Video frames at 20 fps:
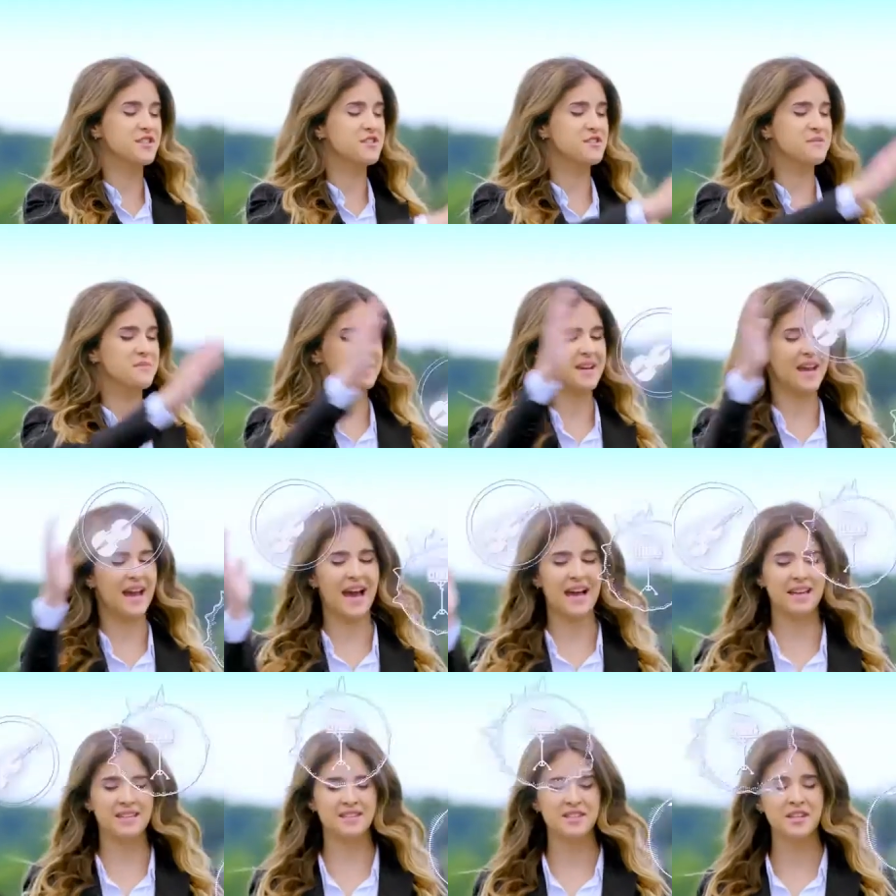instrument
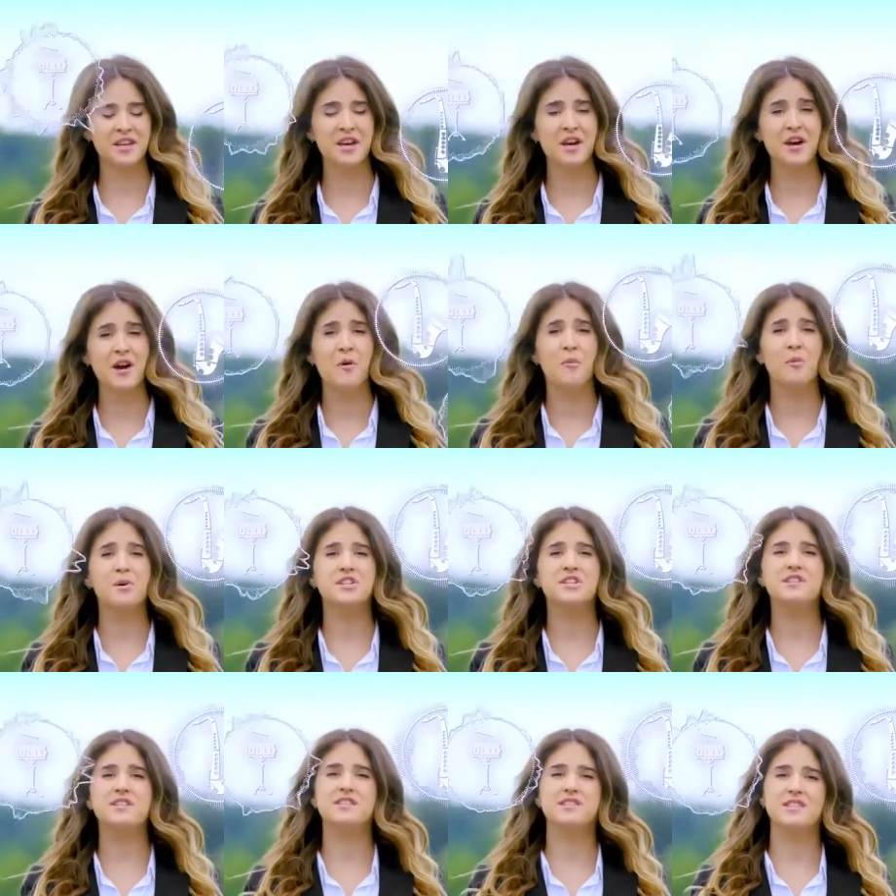has,
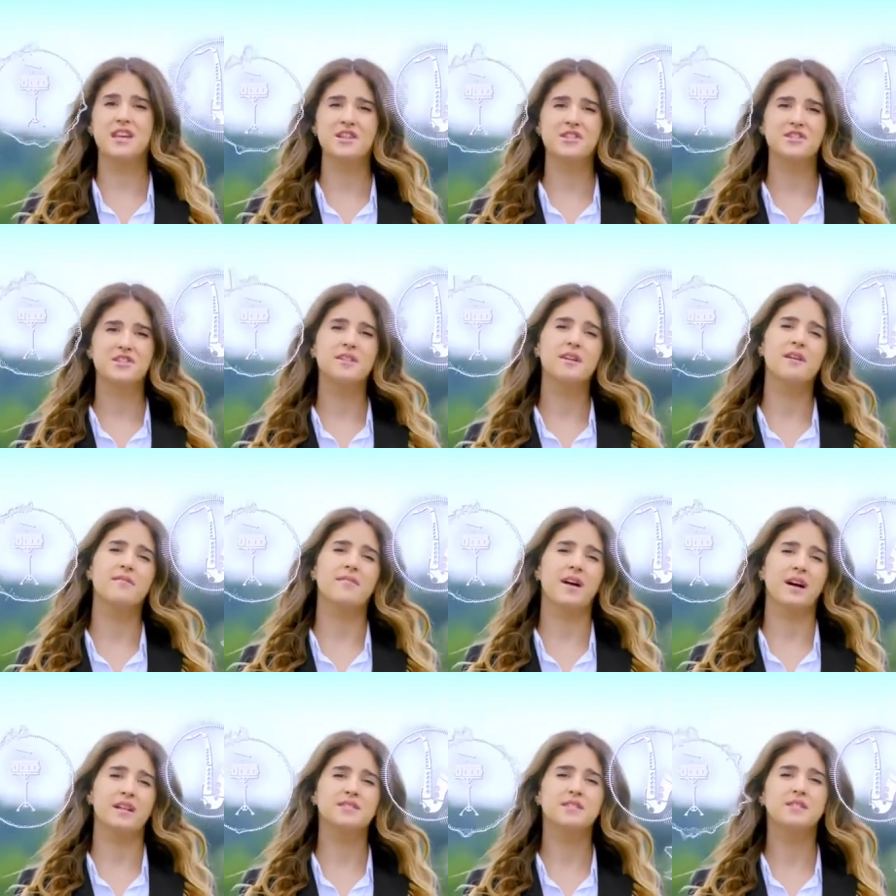which is essentially a
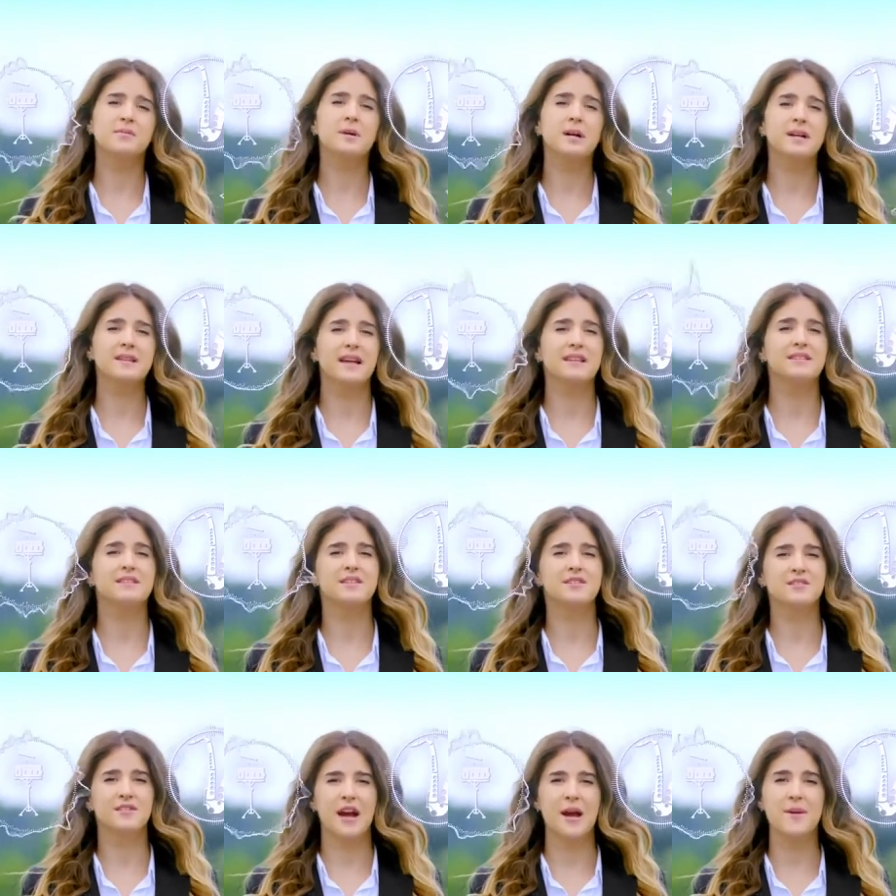fancy word that
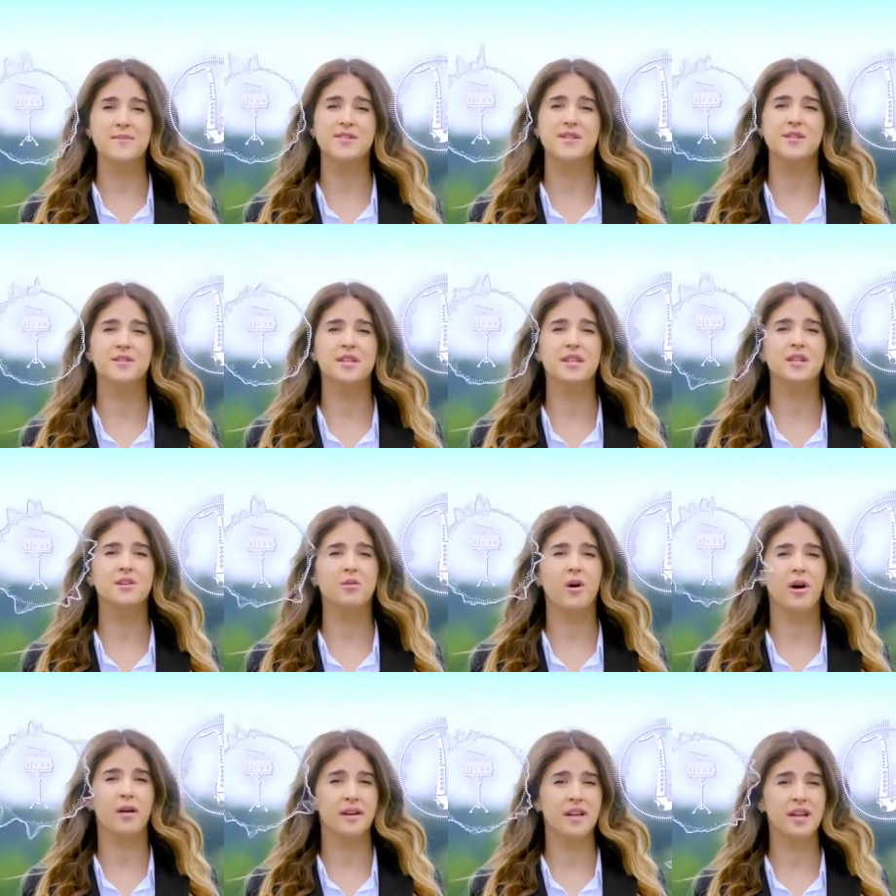describes the
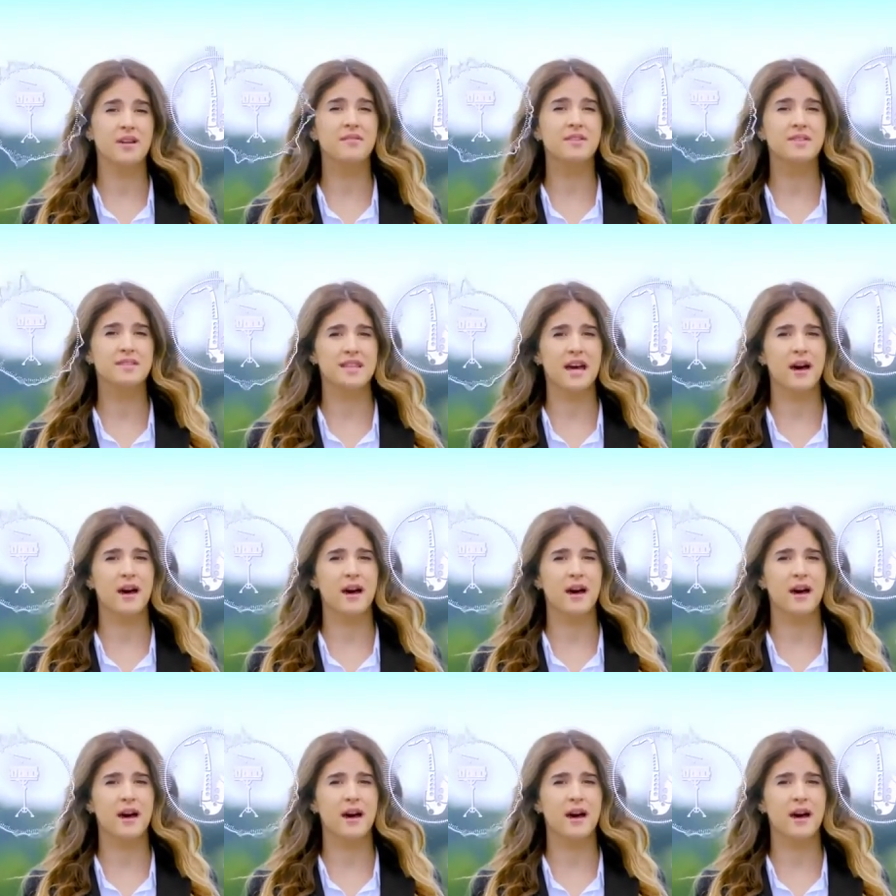unique quality of a